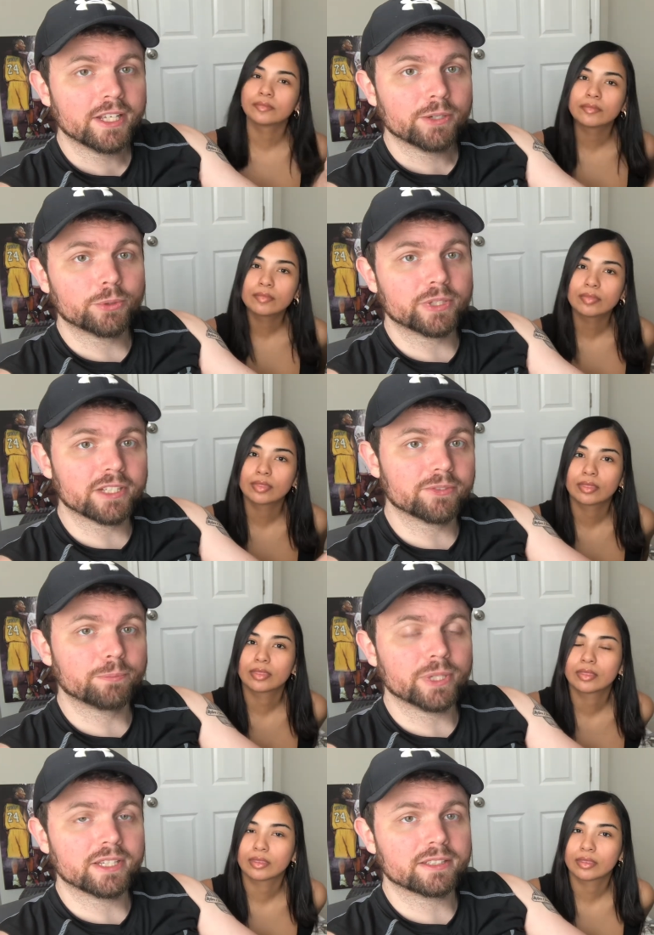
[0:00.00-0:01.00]
Speaker 1: will give
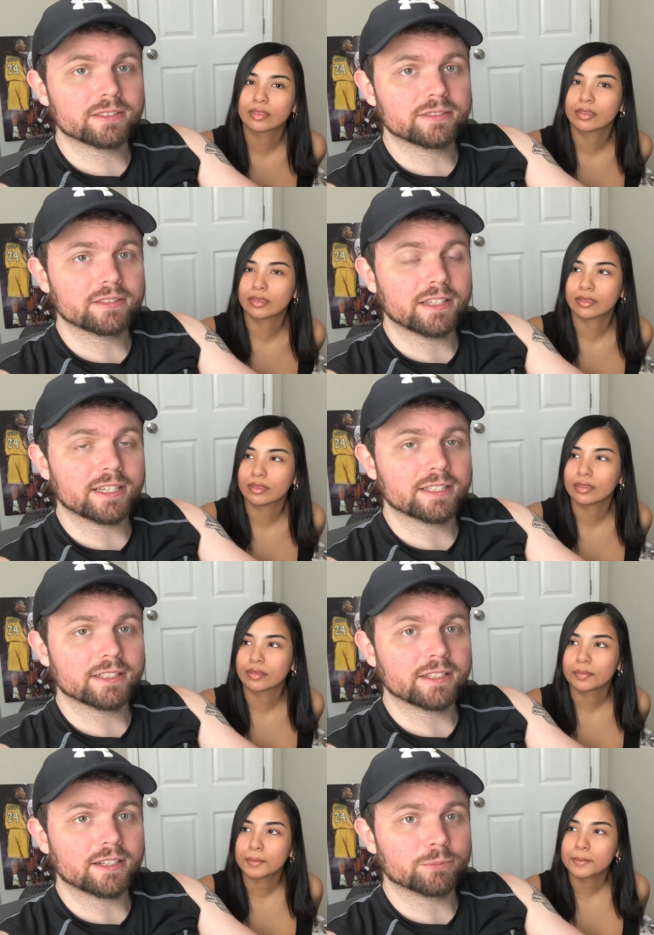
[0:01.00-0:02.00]
picks, and uh,
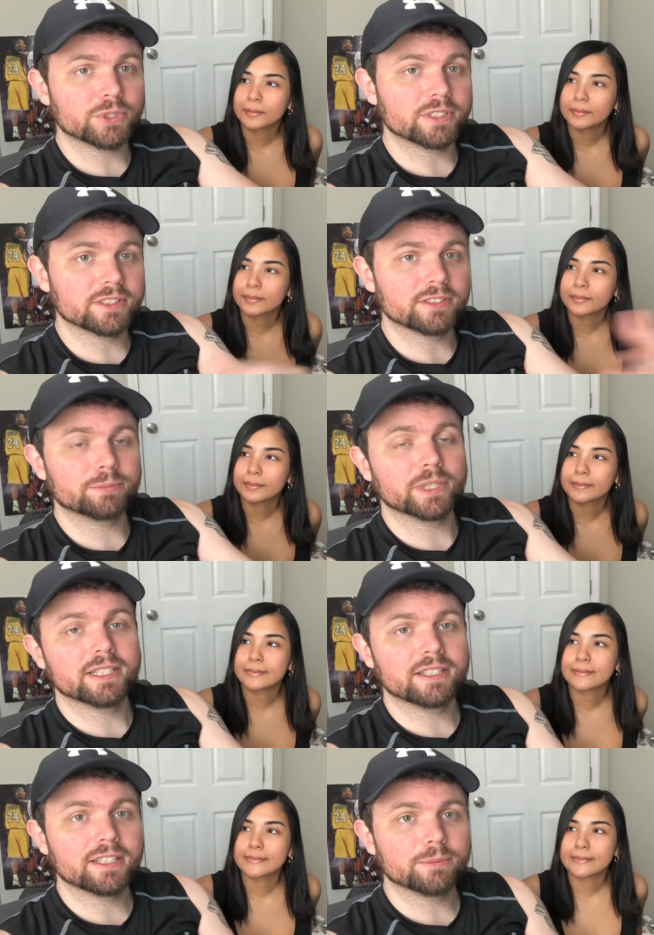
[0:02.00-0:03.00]
I'm going to display
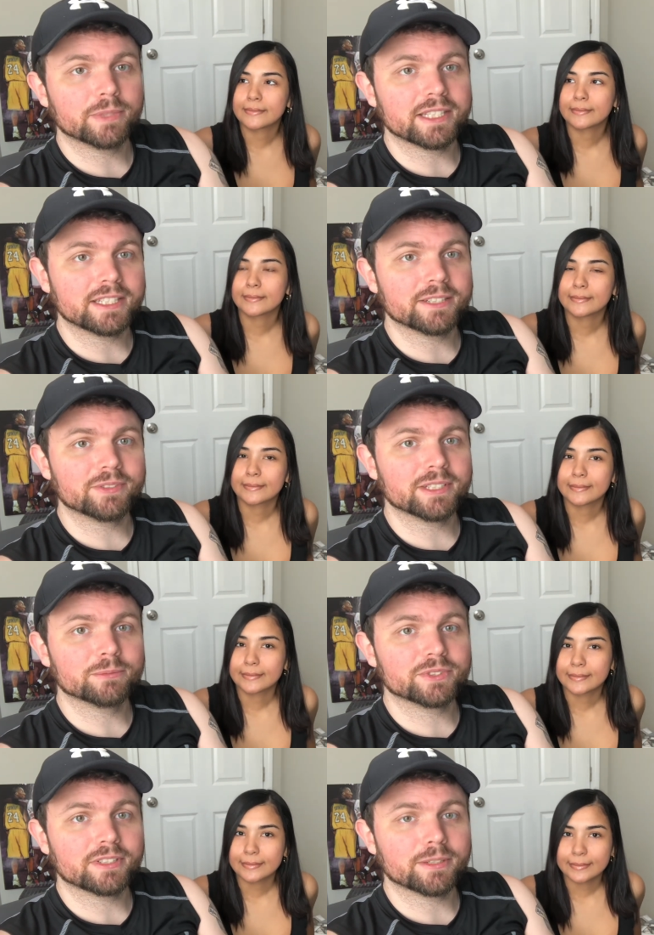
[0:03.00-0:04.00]
them and give them
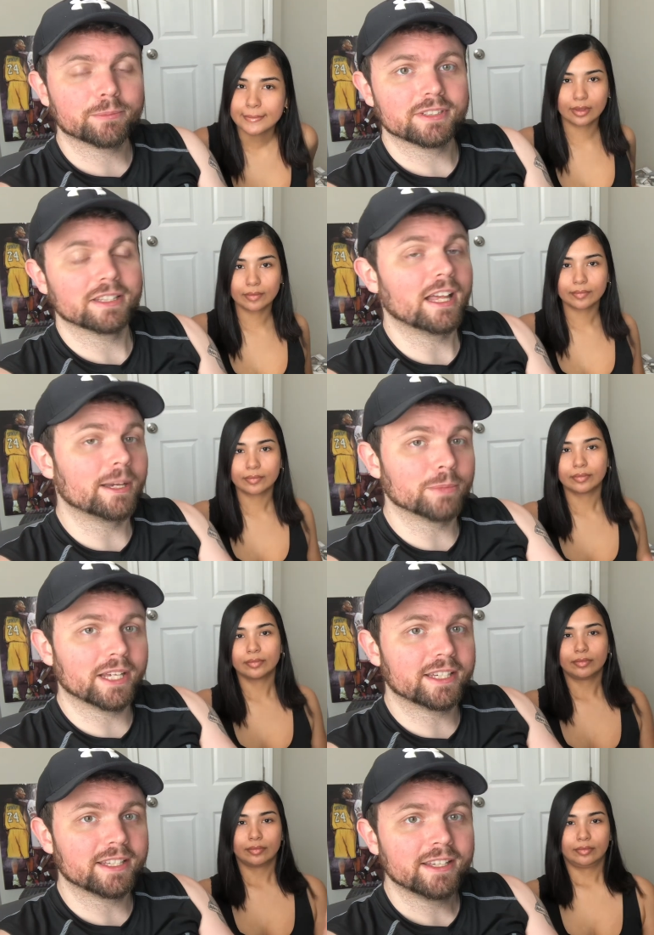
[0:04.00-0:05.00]
some
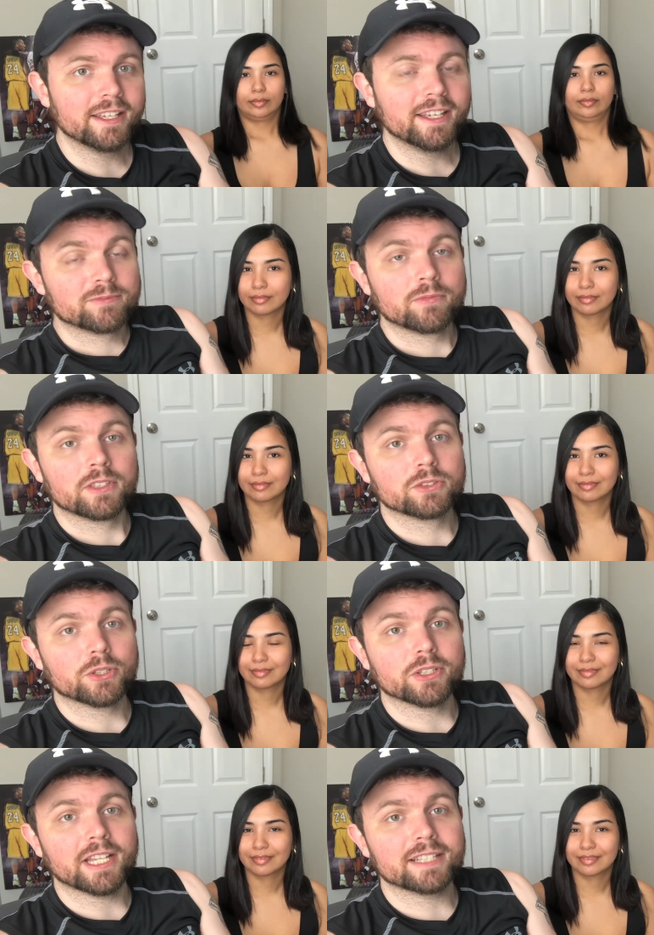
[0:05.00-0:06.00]
limelight.
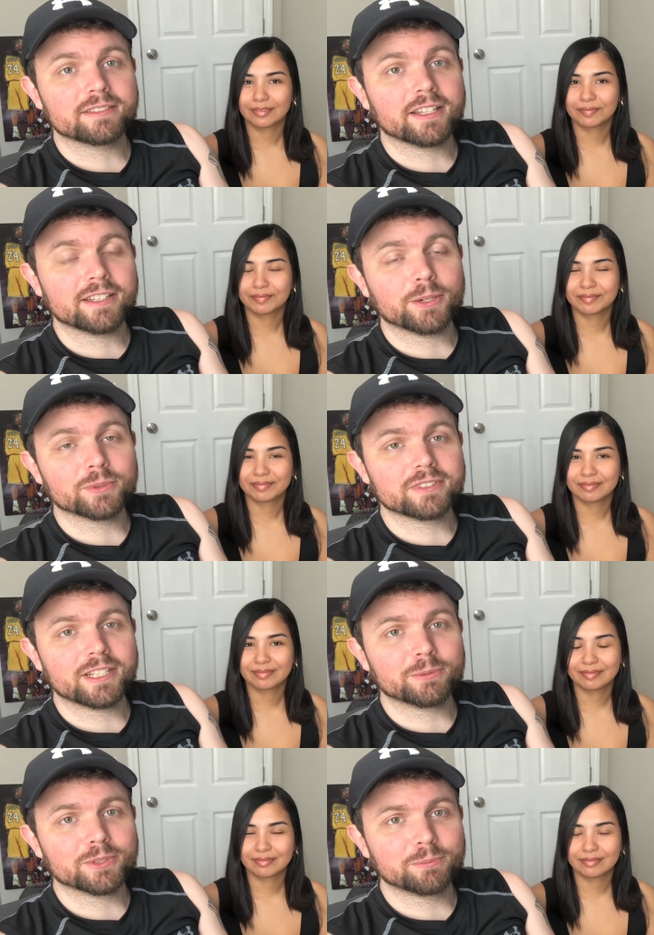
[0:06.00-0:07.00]
So last night I wasn't
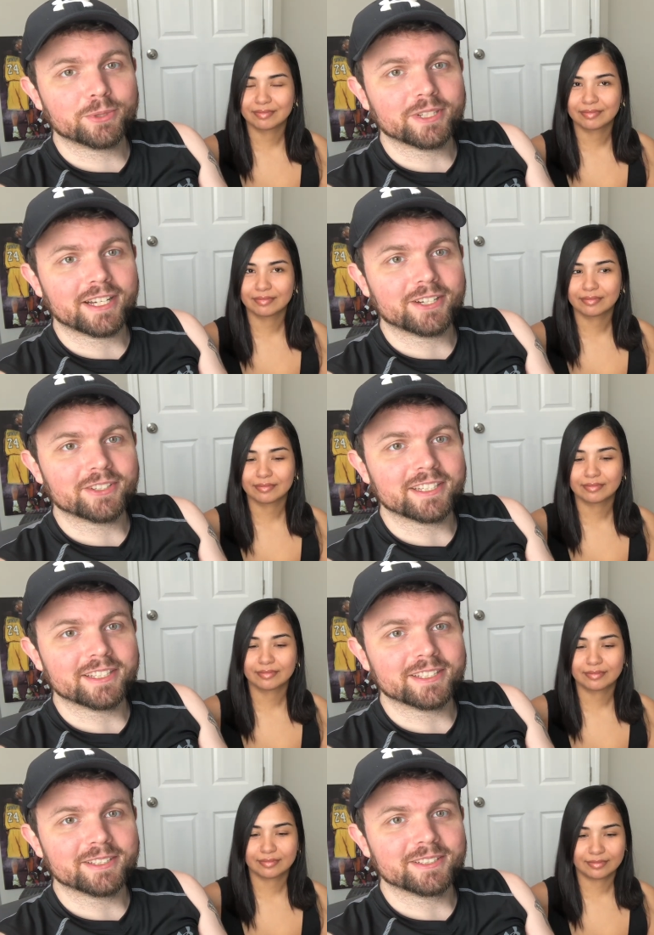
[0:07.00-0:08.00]
able to put out
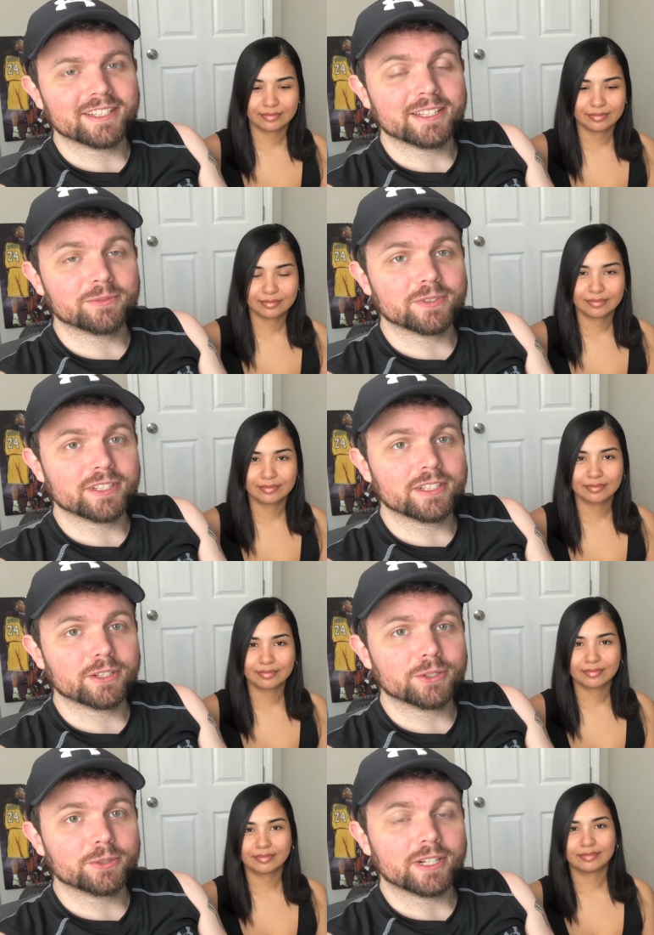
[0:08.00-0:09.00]
a, a
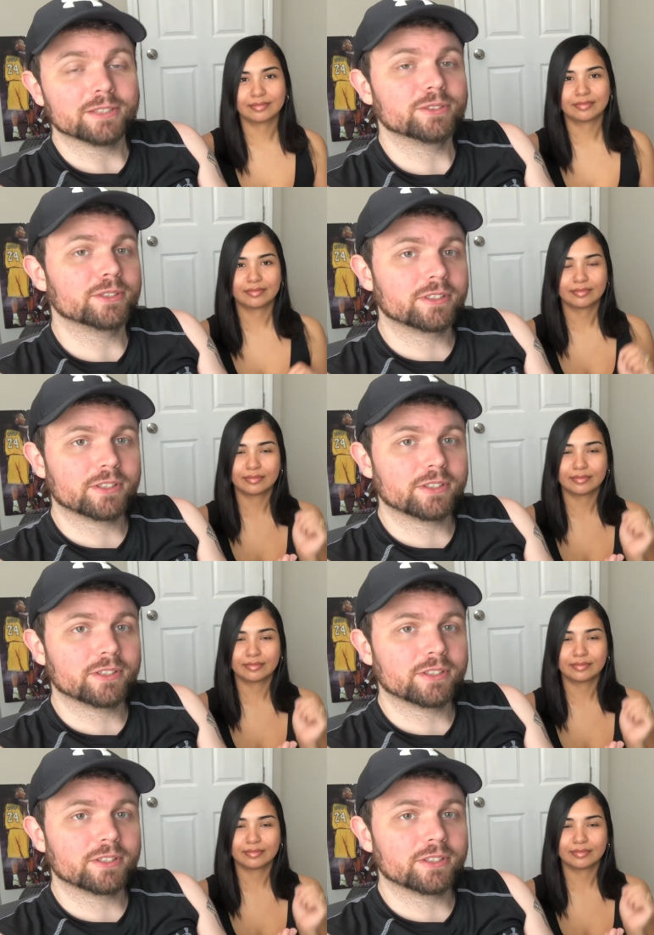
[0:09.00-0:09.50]
video. I took